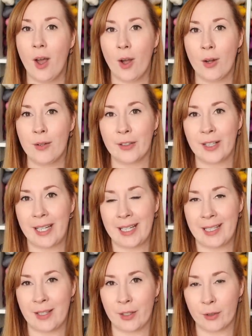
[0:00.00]
over
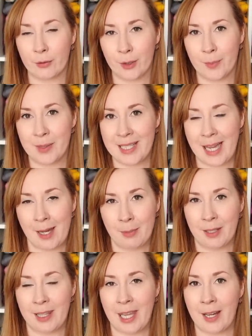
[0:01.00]
in the groups
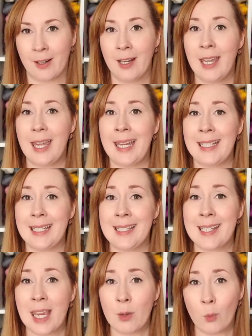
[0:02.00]
tab there. It
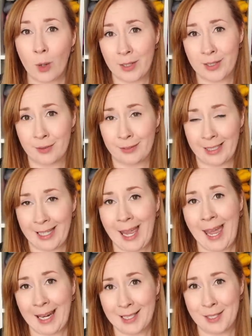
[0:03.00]
is a wonderfully
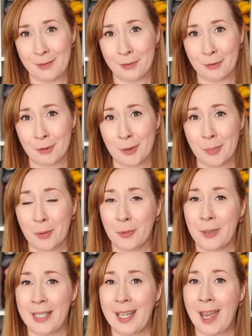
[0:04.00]
active group.
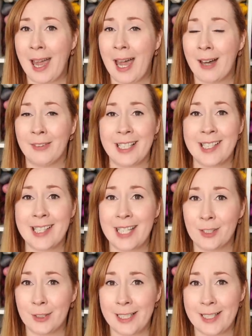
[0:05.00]
We have a
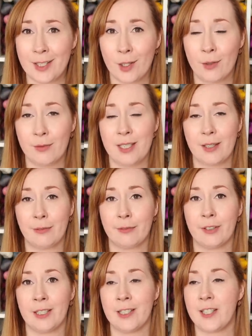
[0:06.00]
series of
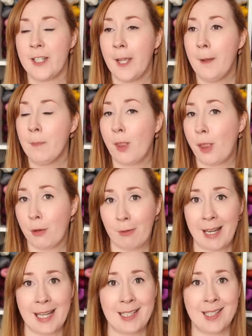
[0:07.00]
different
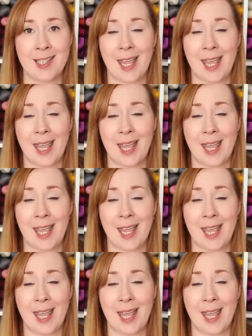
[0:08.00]
threads